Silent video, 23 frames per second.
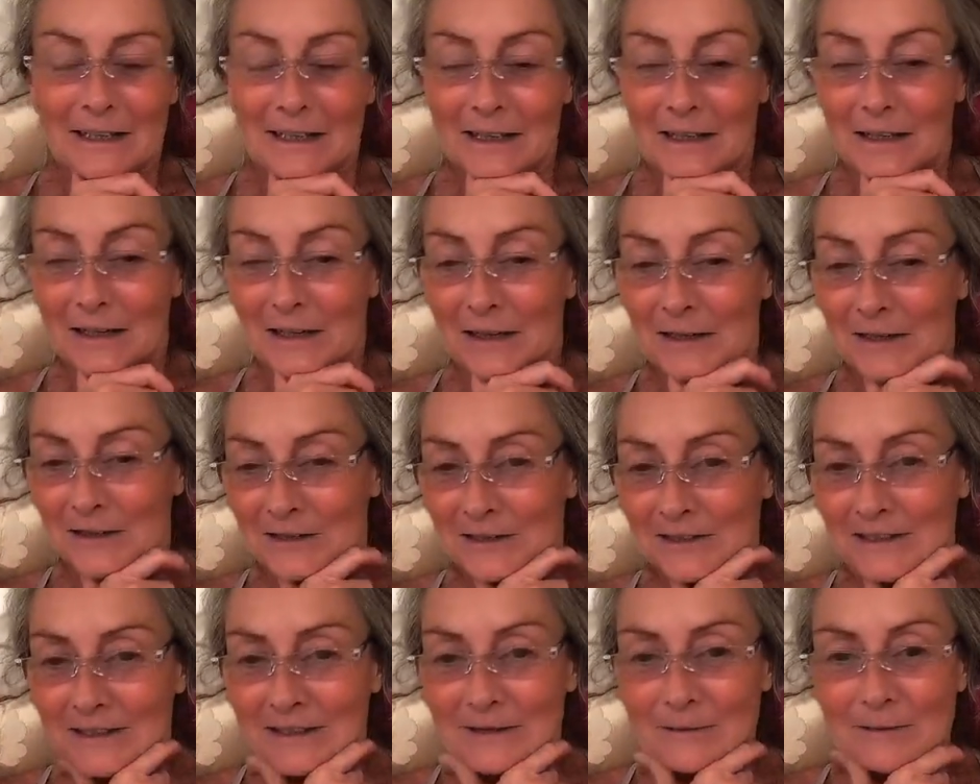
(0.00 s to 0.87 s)
lot of
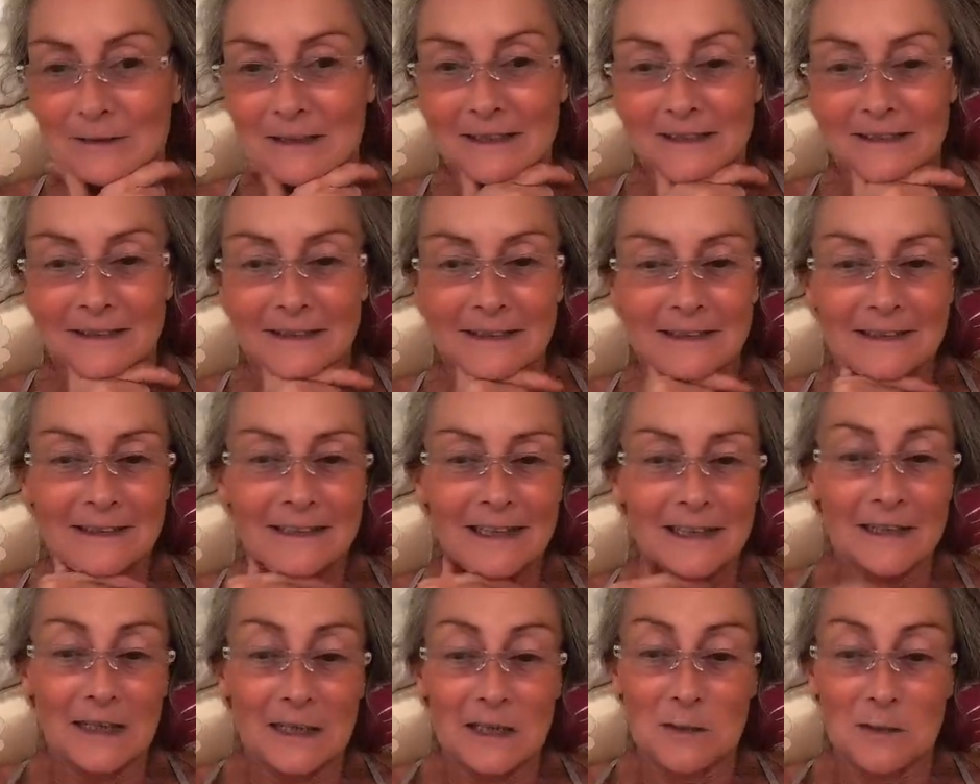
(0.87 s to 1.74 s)
shit, wow.
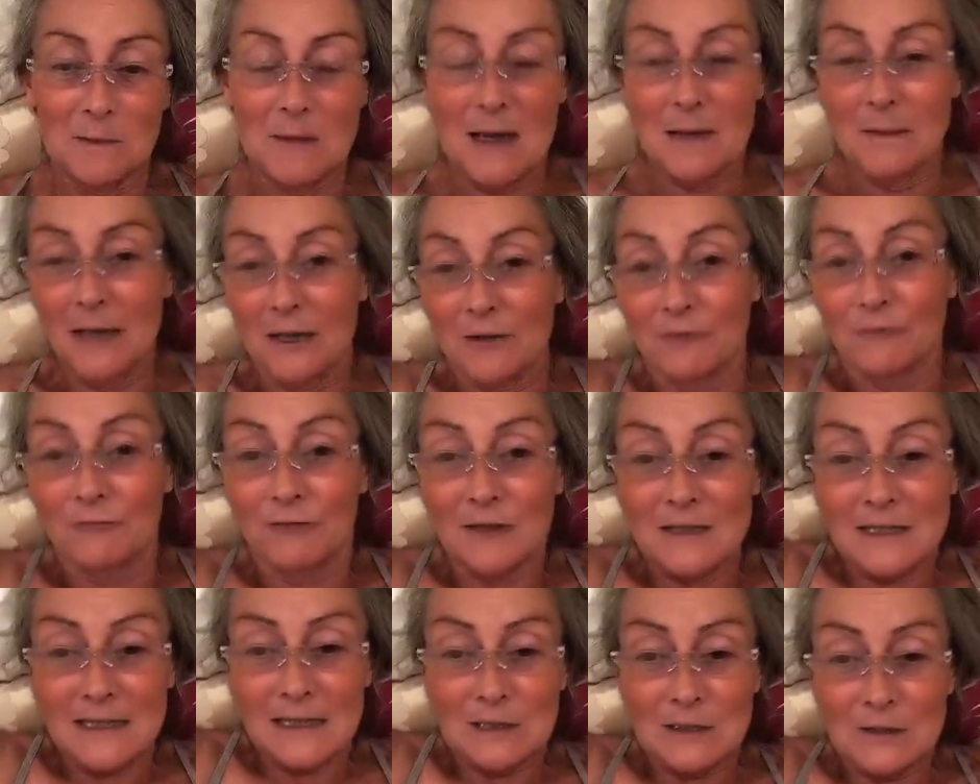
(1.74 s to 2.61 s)
And then you maybe had
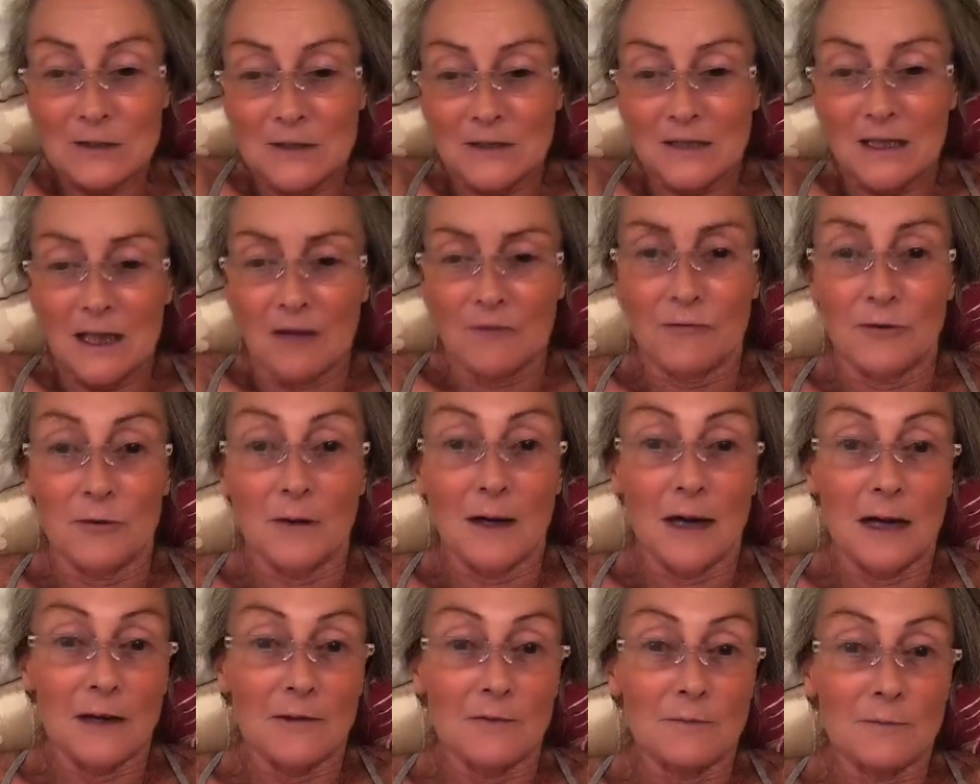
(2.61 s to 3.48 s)
physical stuff, you
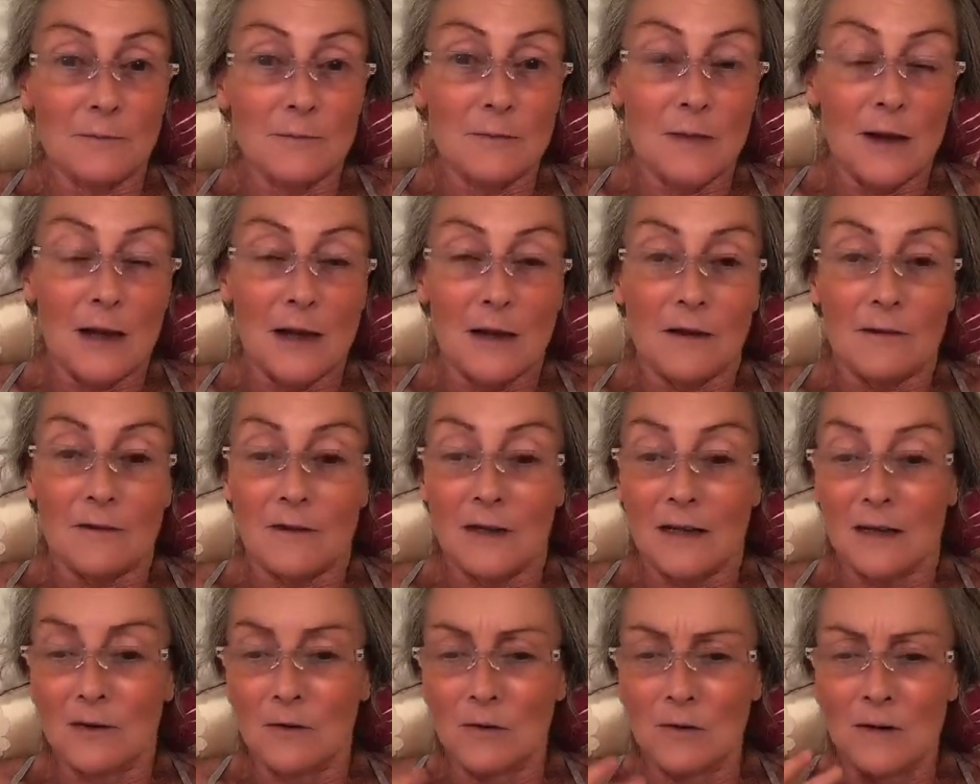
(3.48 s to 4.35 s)
had
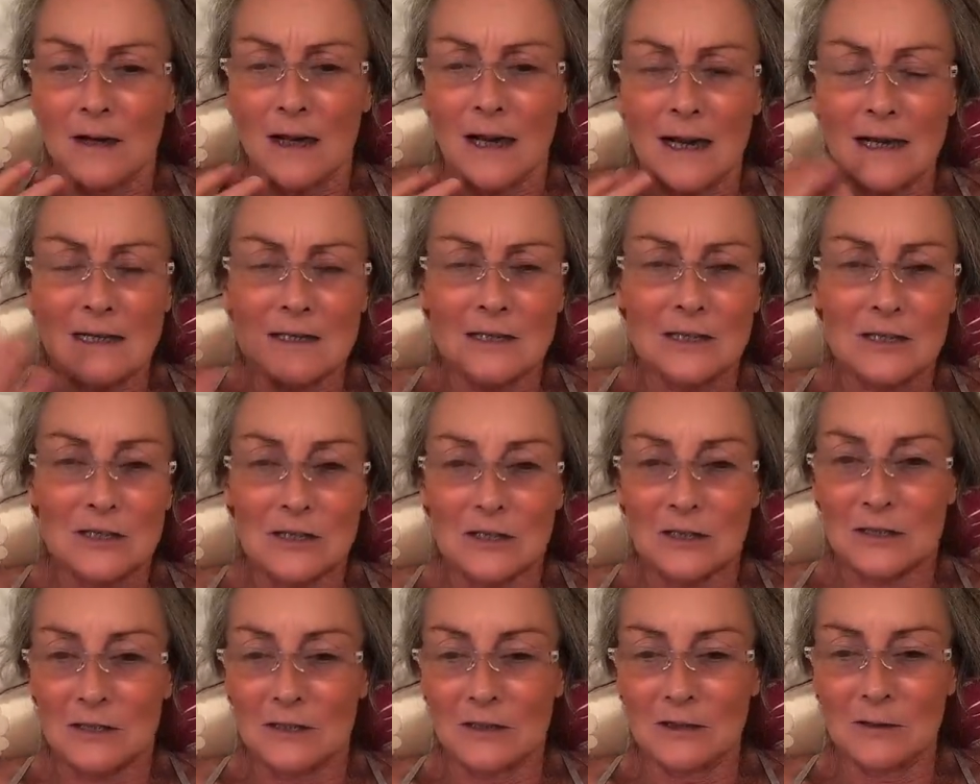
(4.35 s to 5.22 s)
all kinds of
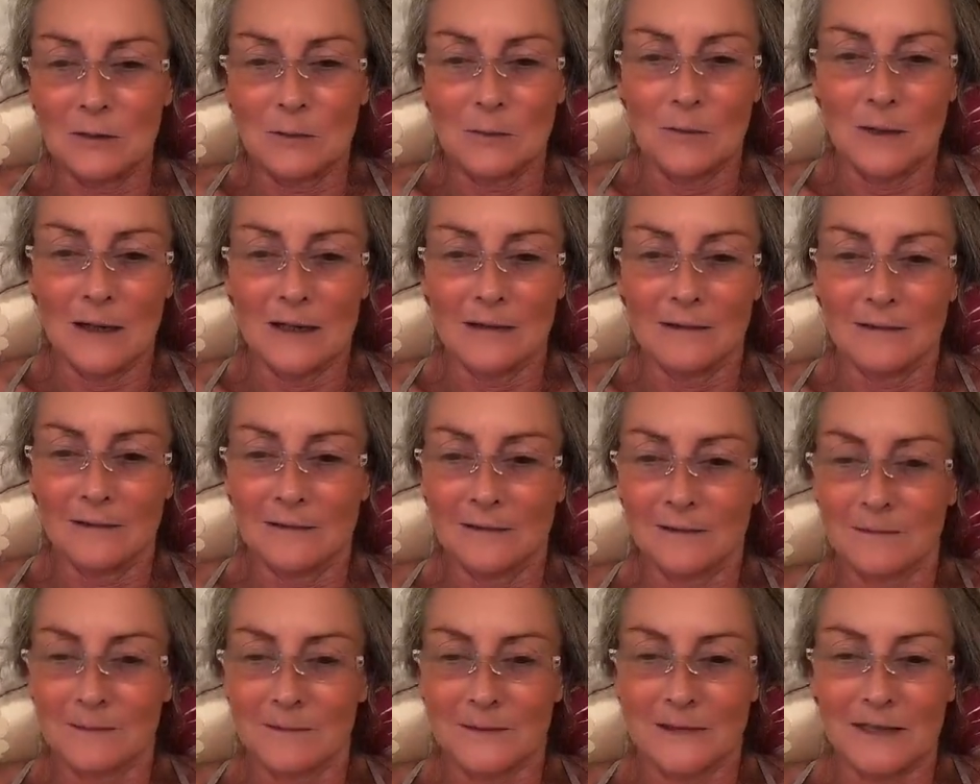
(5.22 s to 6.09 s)
shit. Oh, wow,
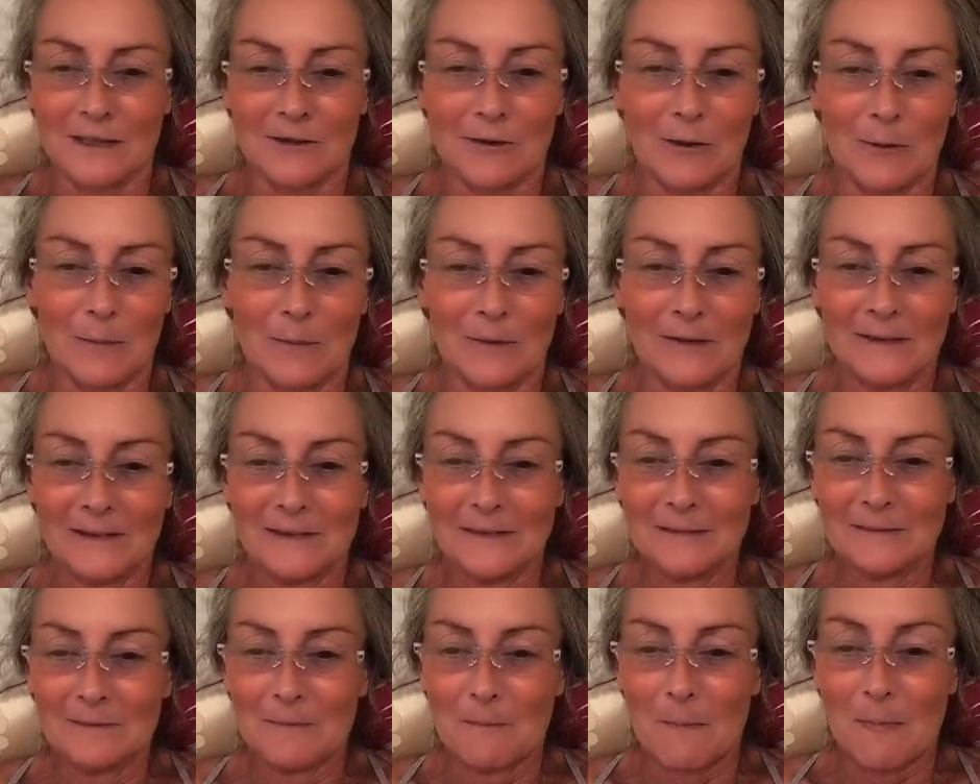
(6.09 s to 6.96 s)
terrible.
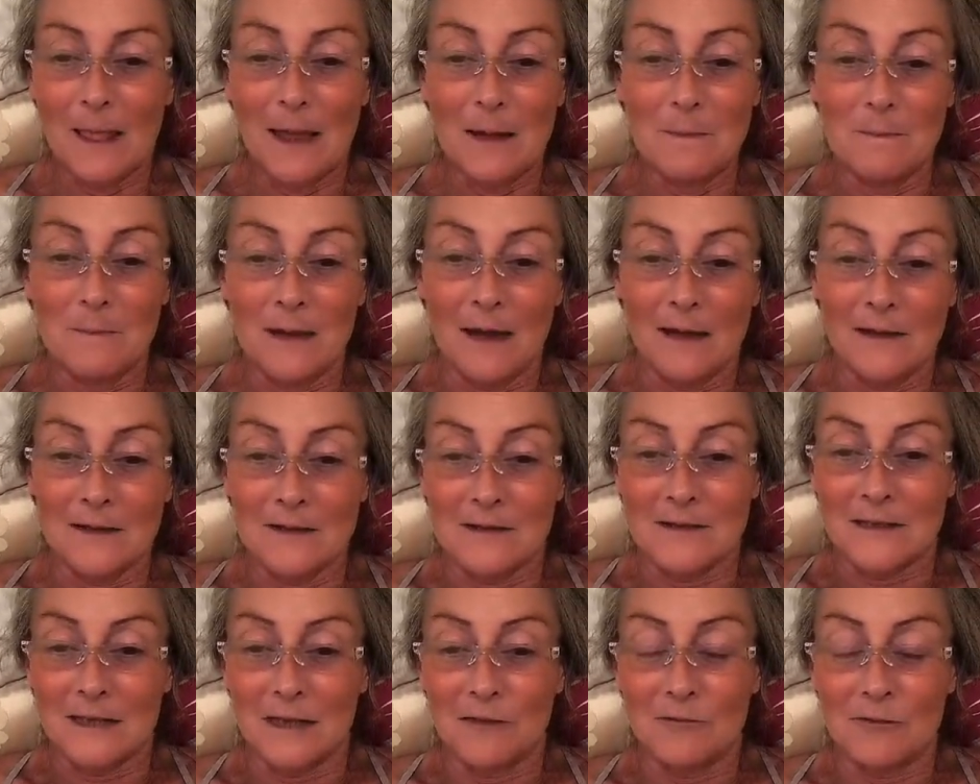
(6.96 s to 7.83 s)
Amount of
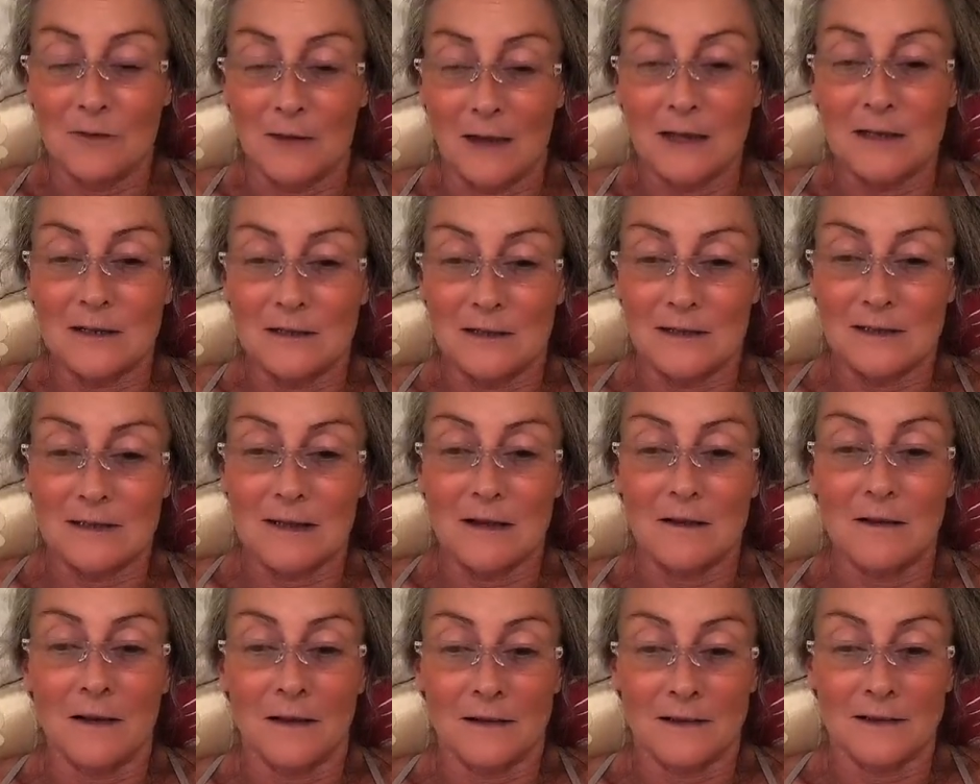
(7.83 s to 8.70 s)
stuff you had to, it's a
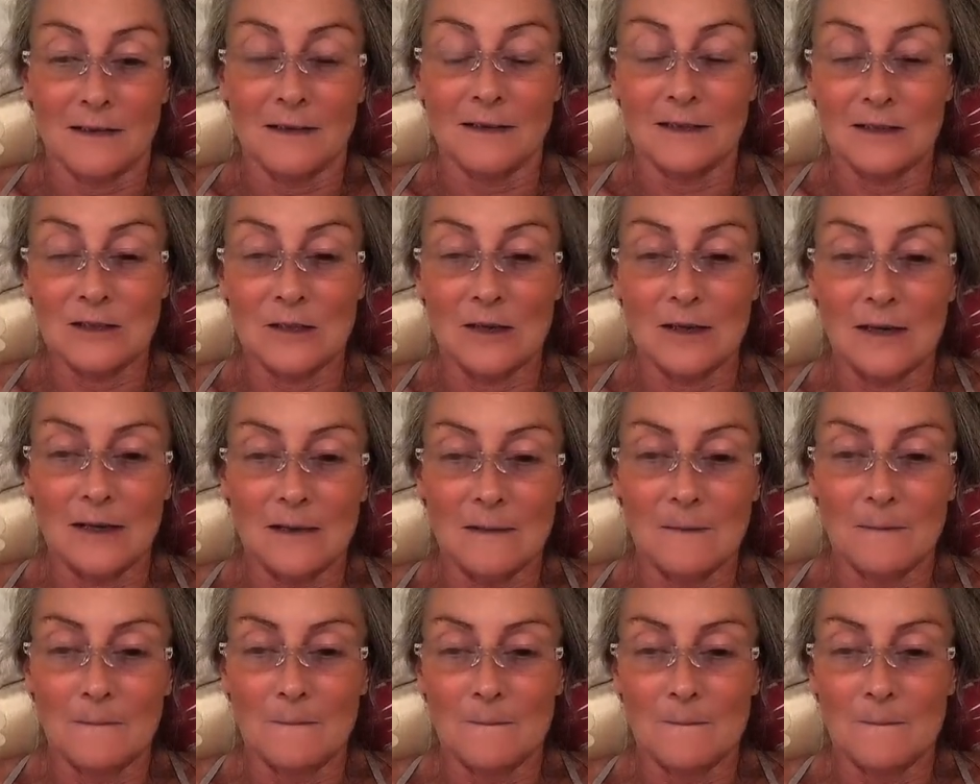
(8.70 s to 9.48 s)
lot, actually.